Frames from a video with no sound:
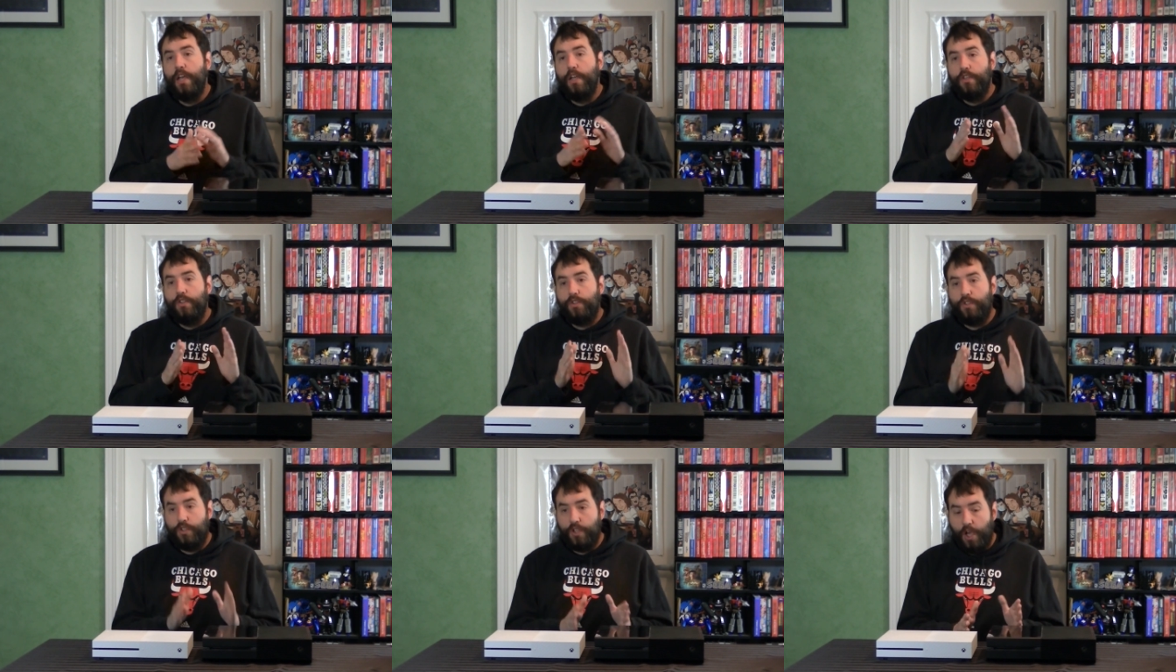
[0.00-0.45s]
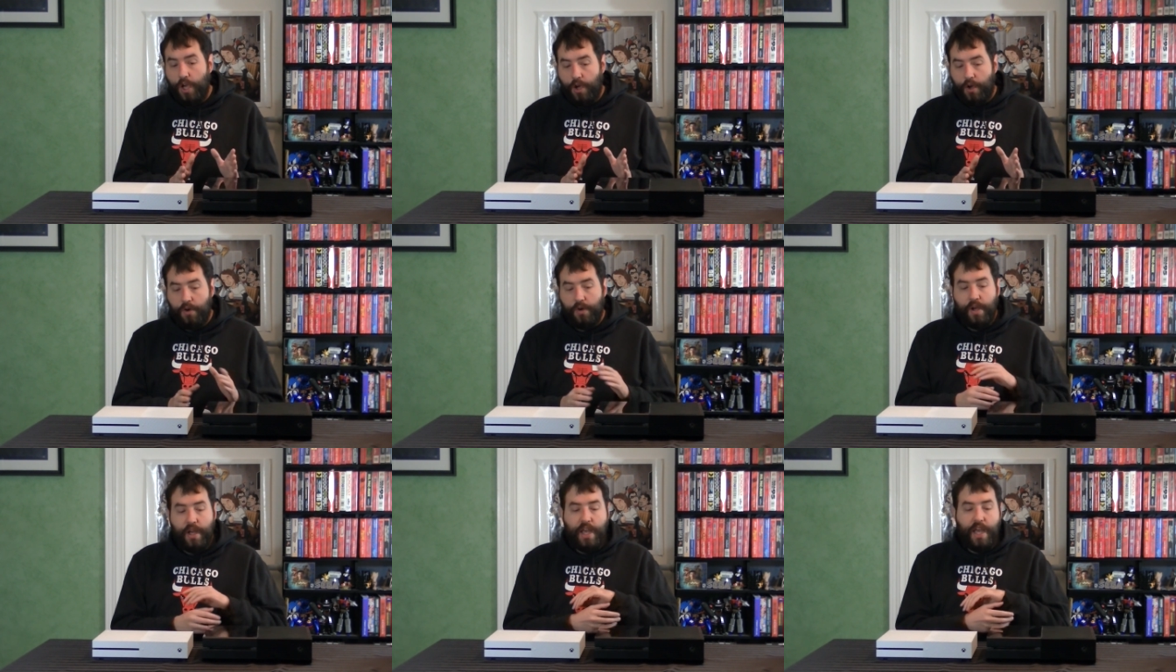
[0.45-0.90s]

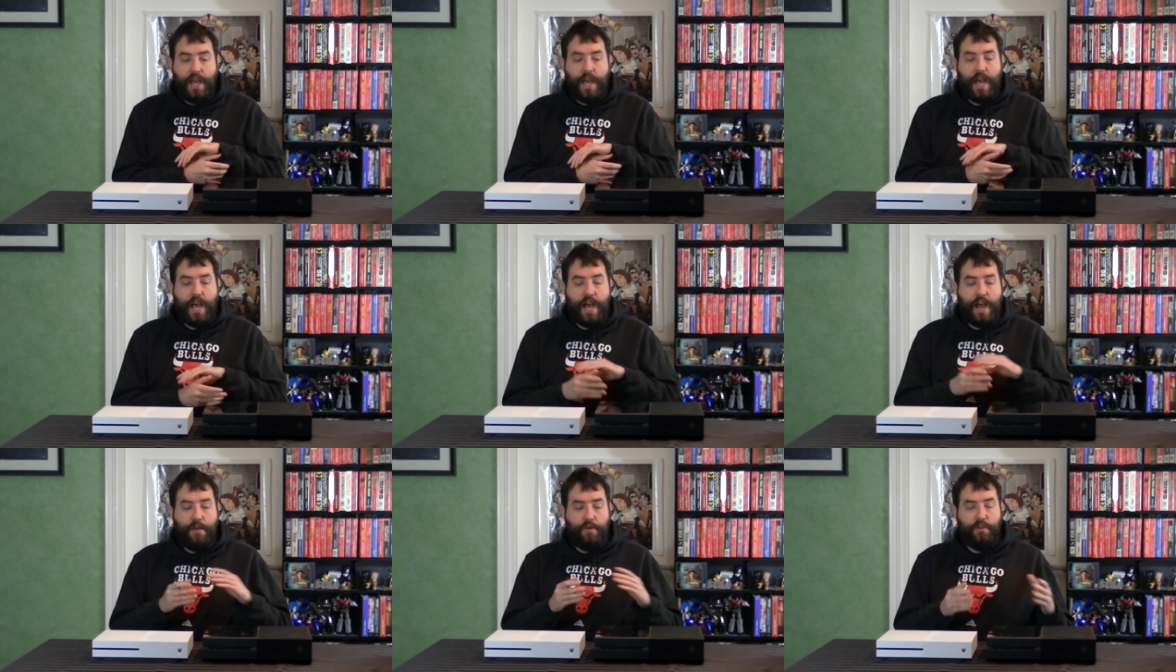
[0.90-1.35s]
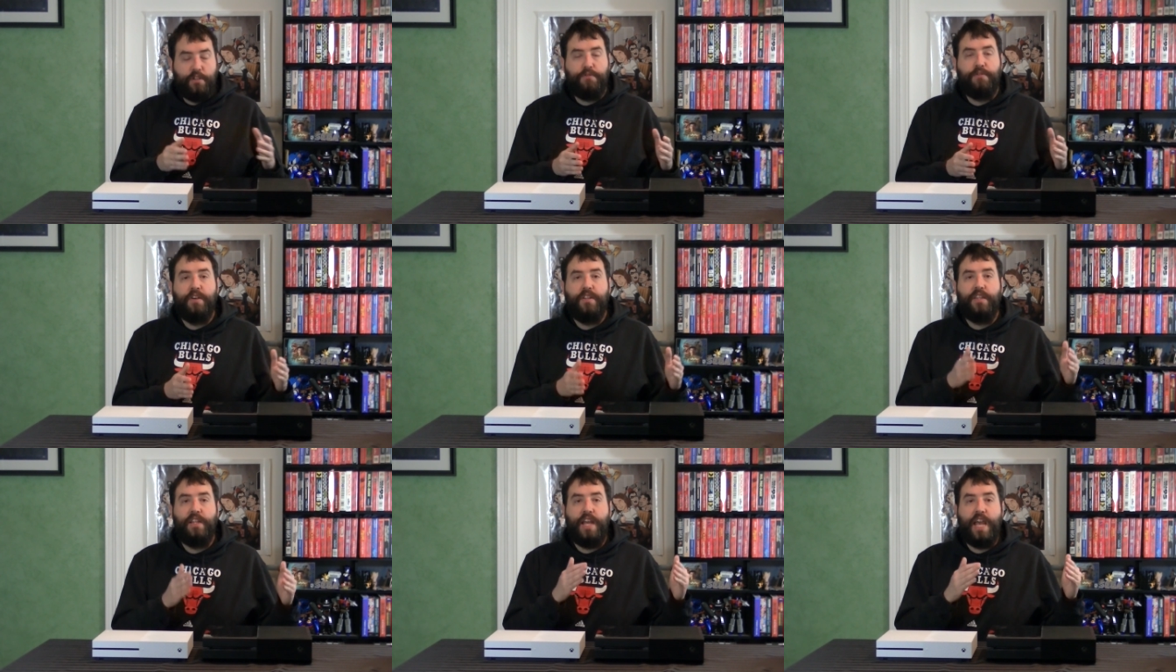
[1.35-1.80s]
So I always
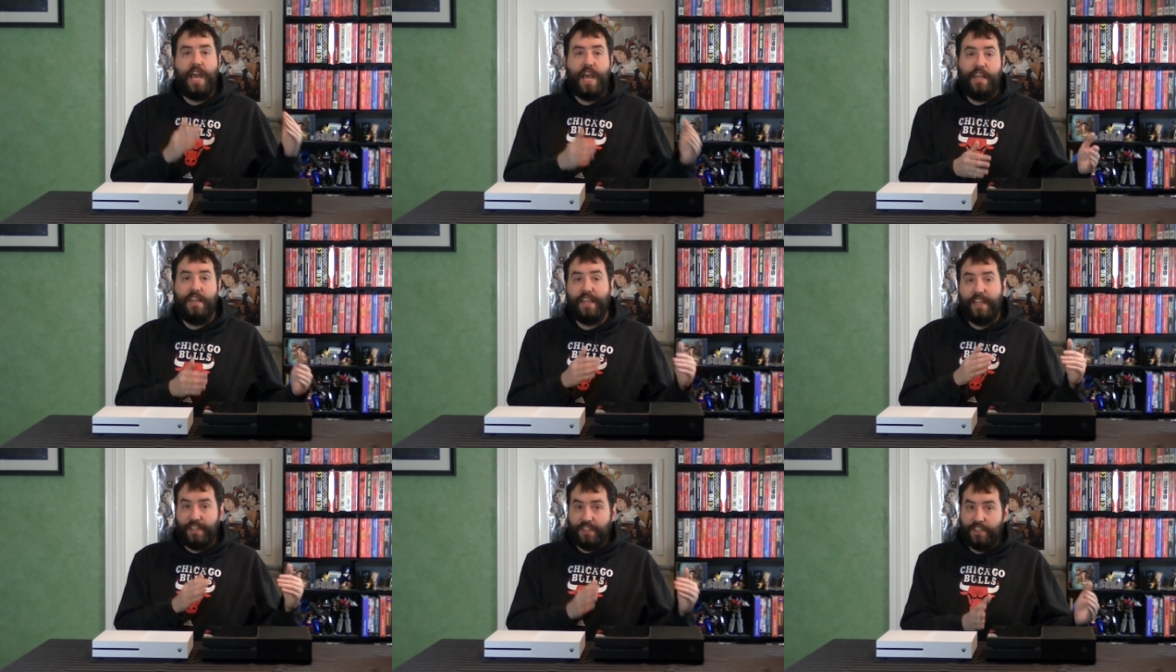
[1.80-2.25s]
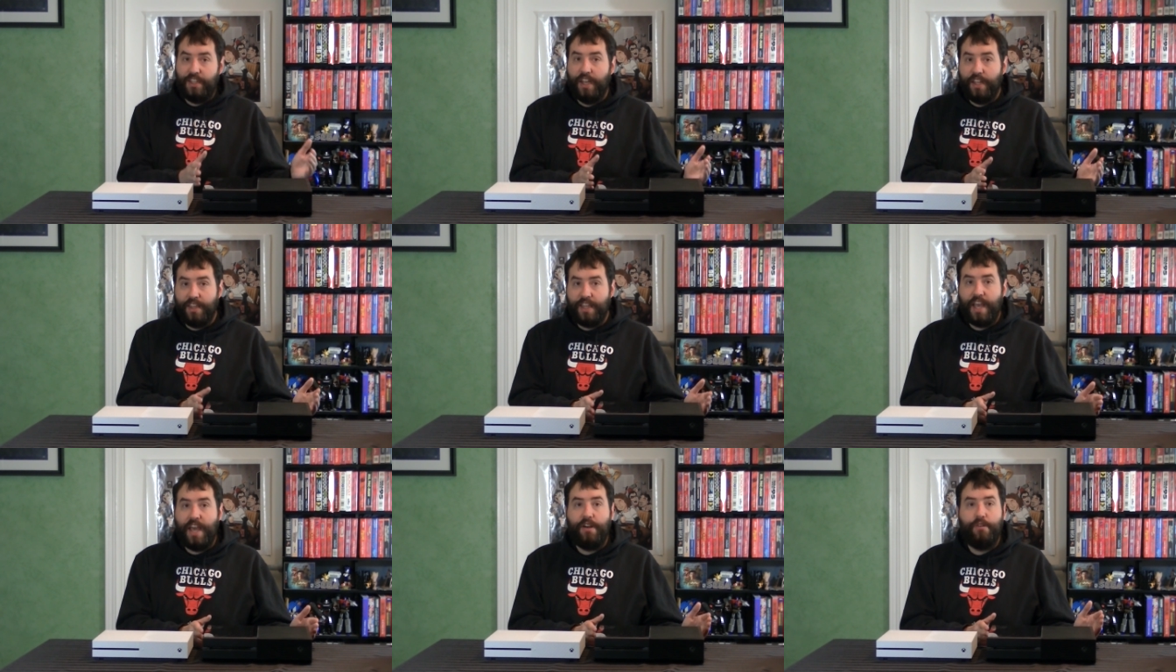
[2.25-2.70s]
felt that had they
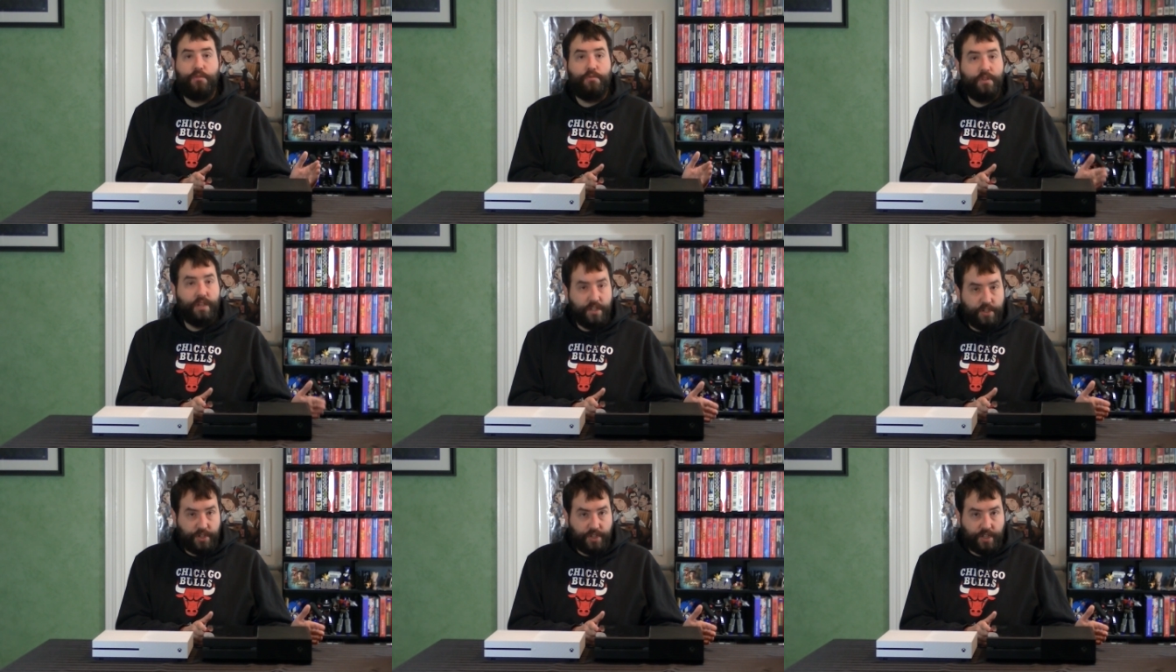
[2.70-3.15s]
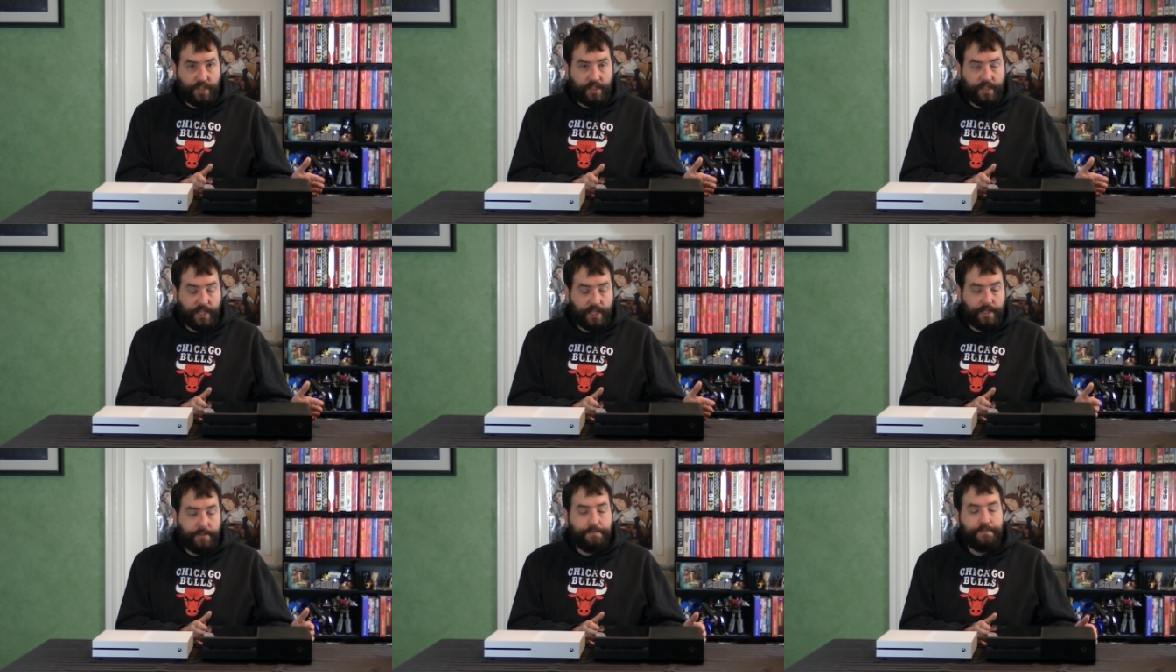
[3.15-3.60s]
done that
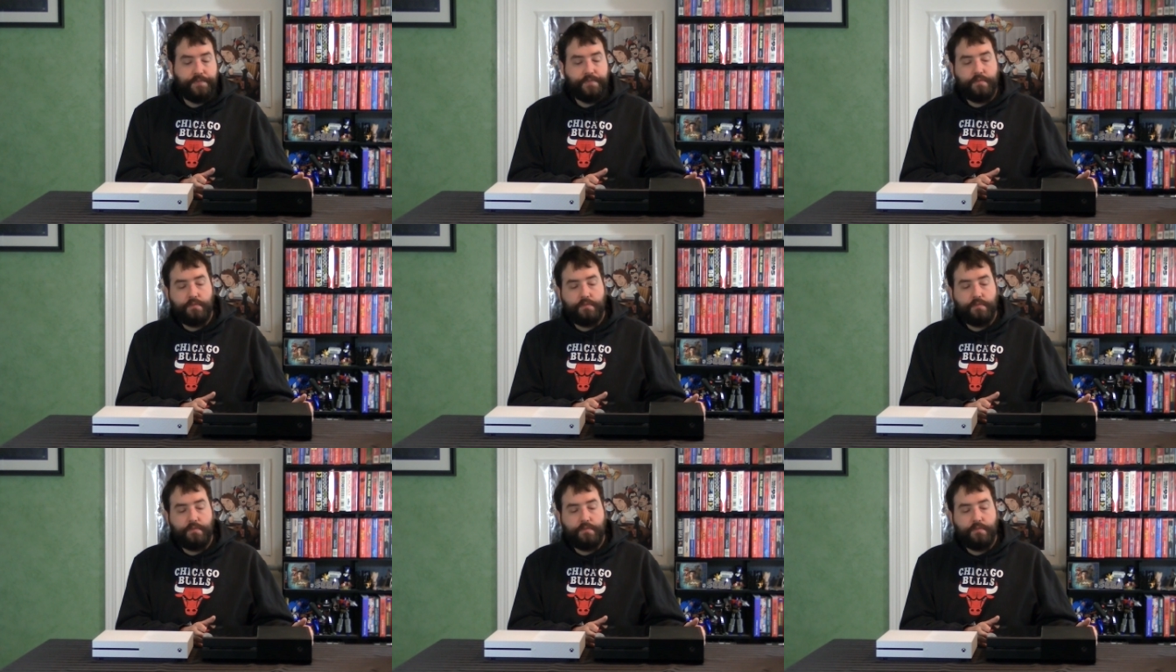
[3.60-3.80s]
originally,